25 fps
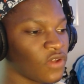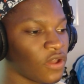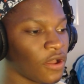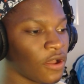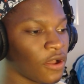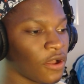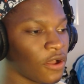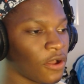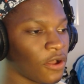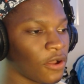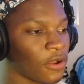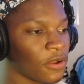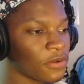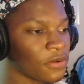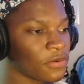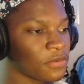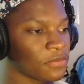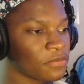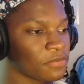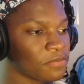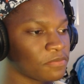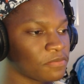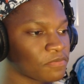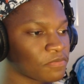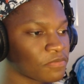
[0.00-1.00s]

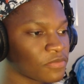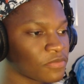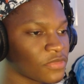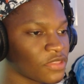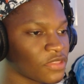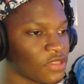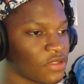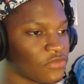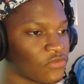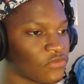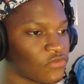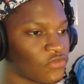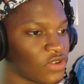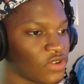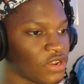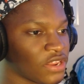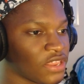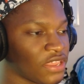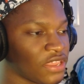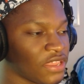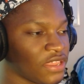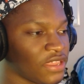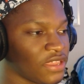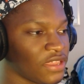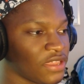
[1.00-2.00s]

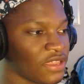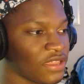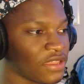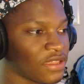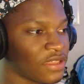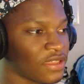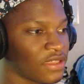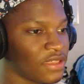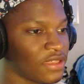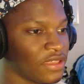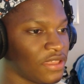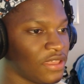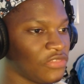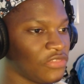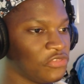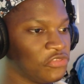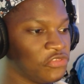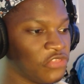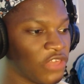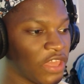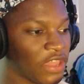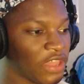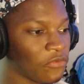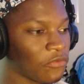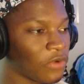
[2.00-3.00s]
freaking,
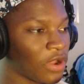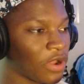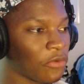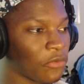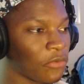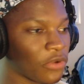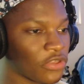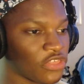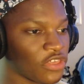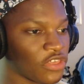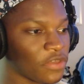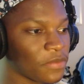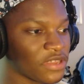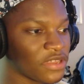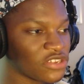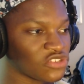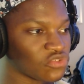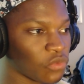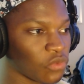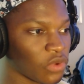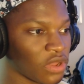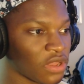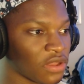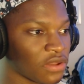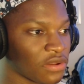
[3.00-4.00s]
they went with him as
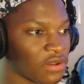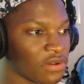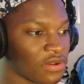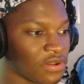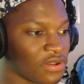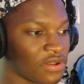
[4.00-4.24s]
well?